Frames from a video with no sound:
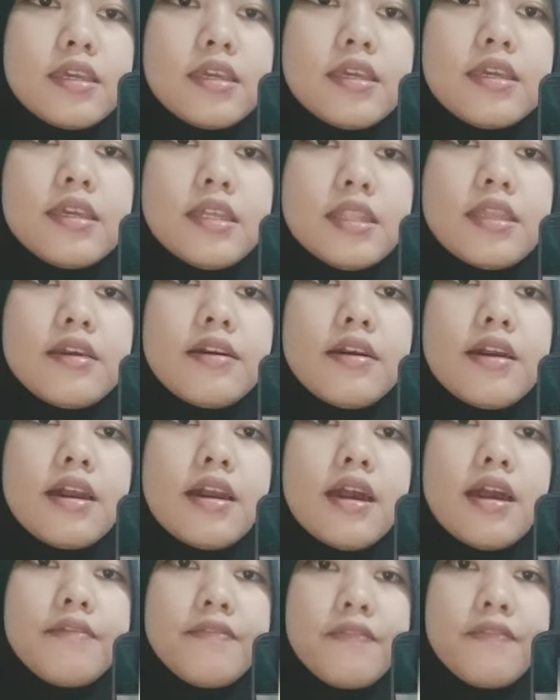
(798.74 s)
it
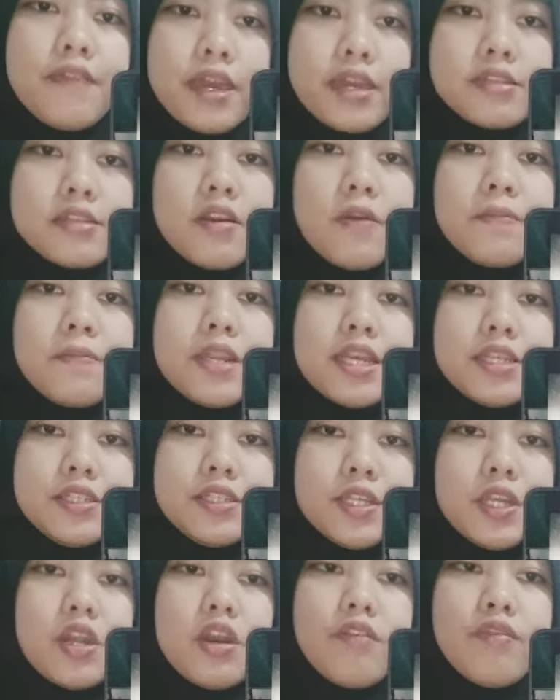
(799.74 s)
affects
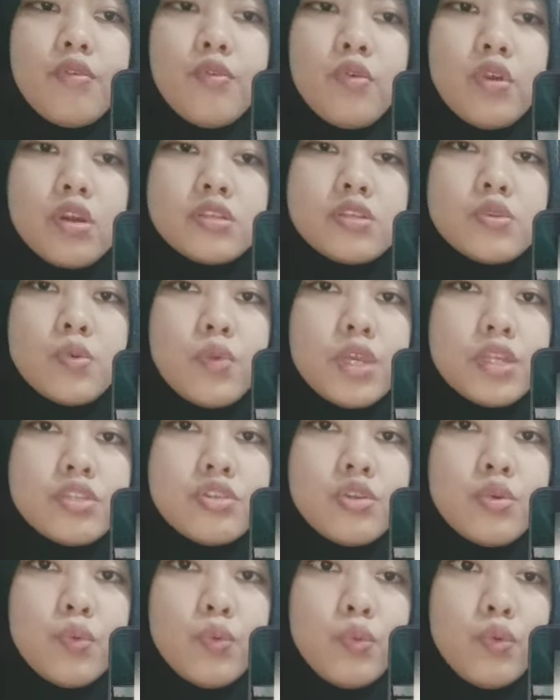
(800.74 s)
combination of words which
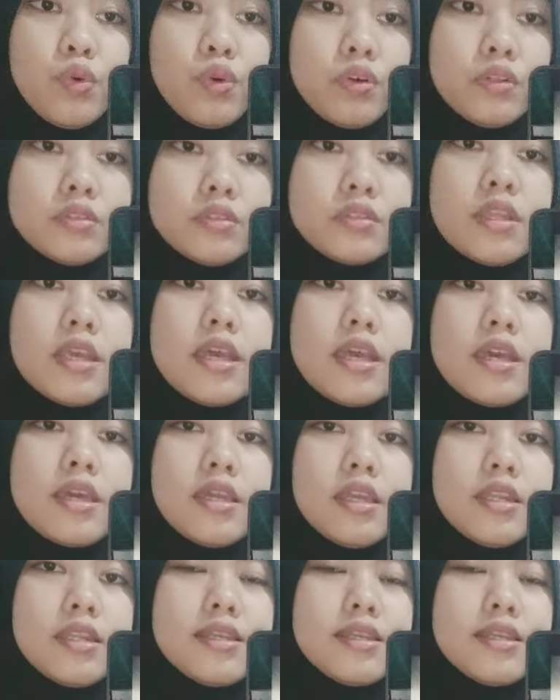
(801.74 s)
would
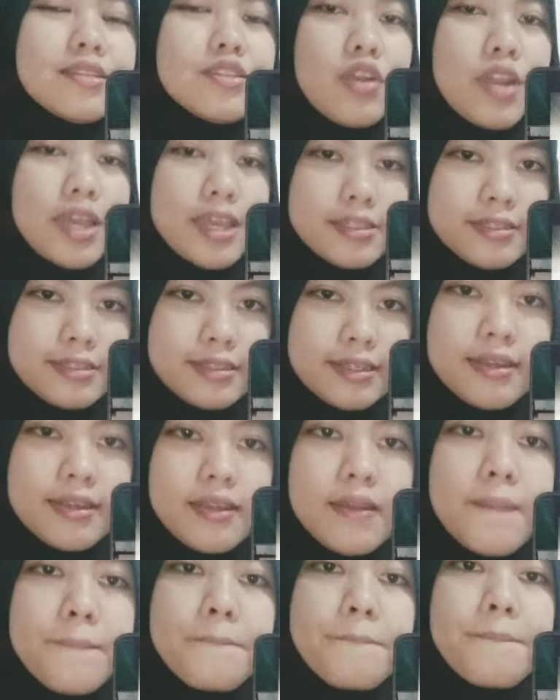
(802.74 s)
in
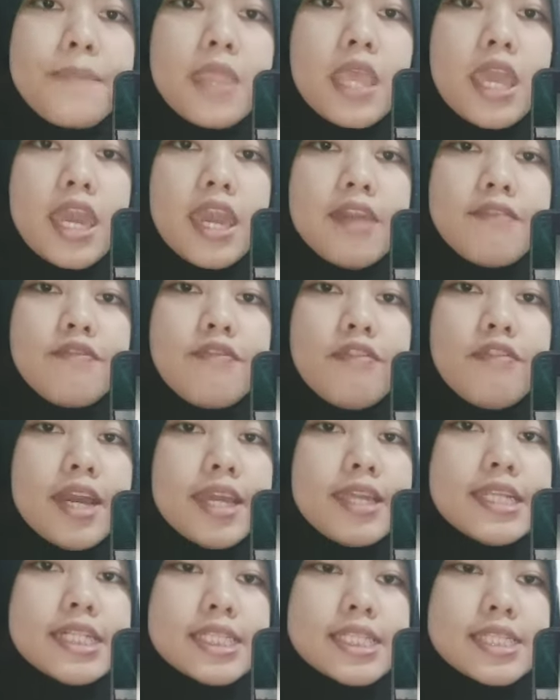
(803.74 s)
isolation have
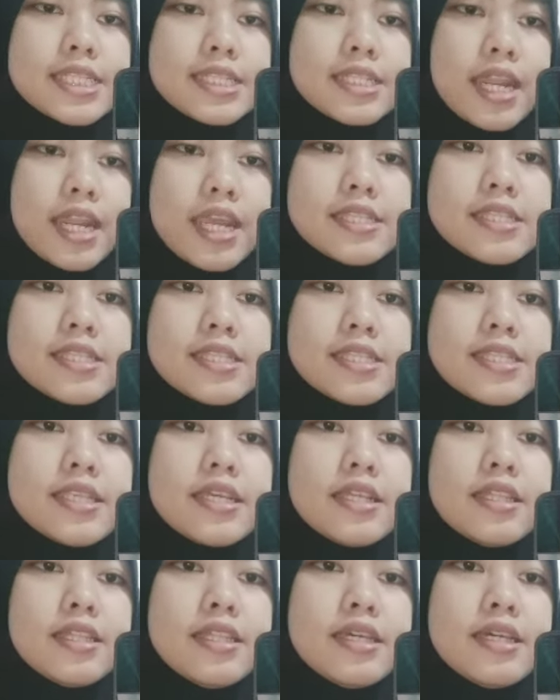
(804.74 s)
final stress
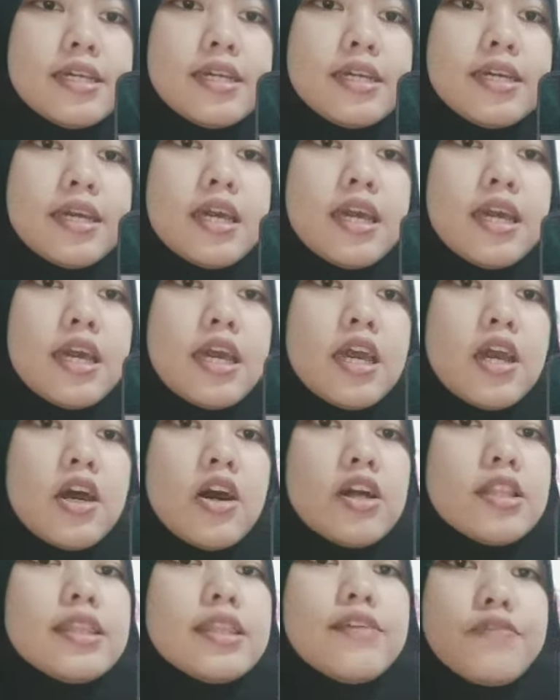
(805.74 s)

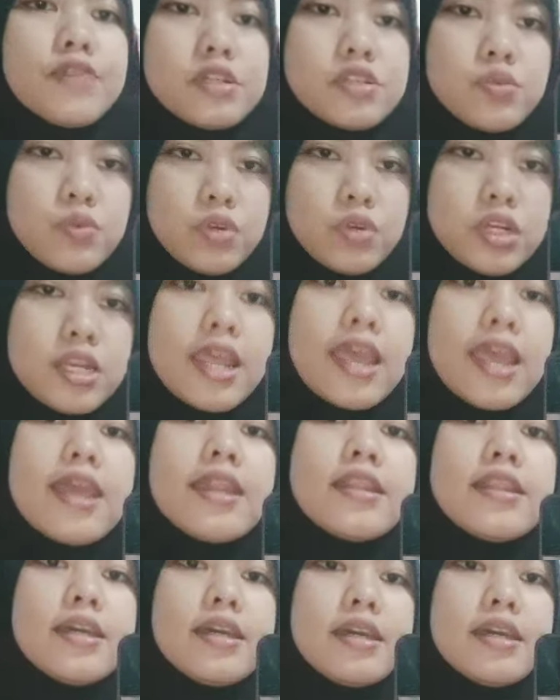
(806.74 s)
on the first word
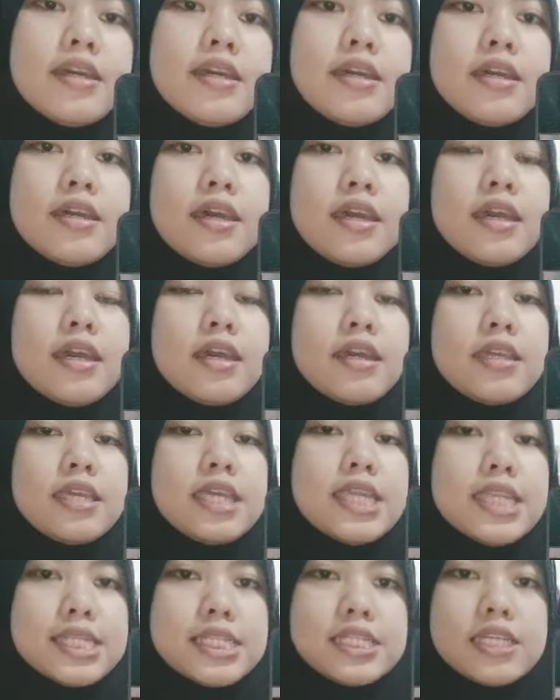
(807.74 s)
and the
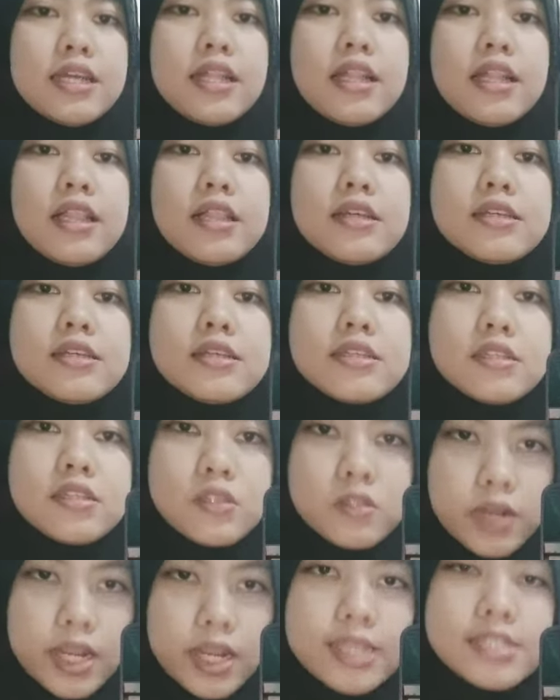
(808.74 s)
initial
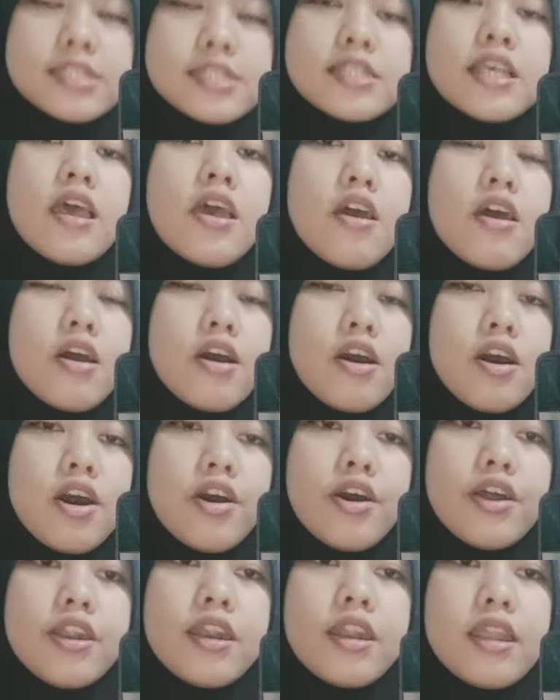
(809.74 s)
stress
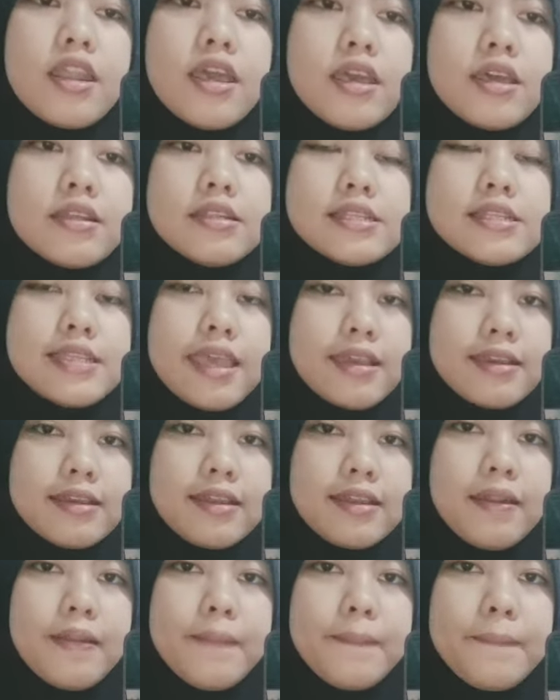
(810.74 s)
on the second.